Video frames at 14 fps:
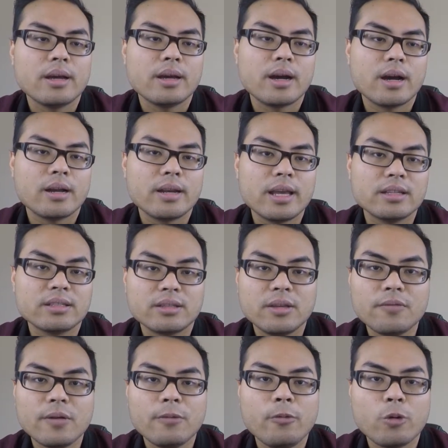there's
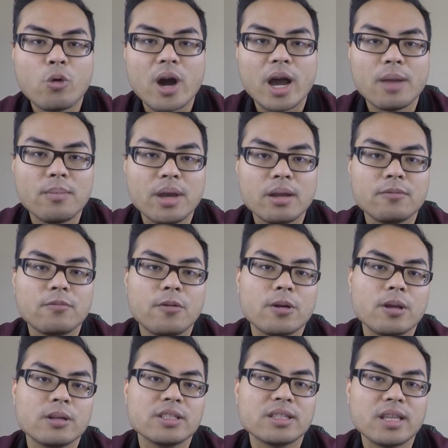different requirement for
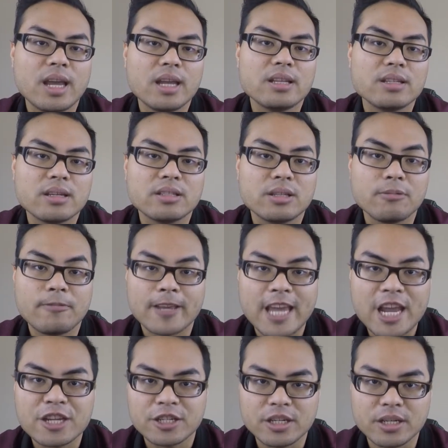your state
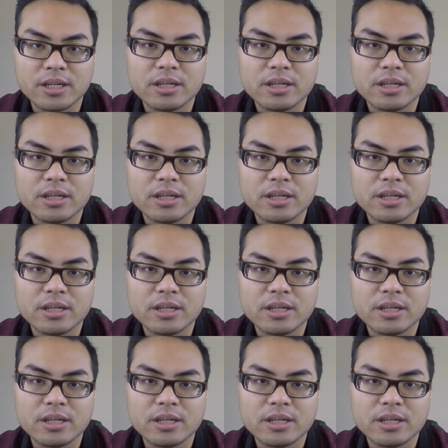certification.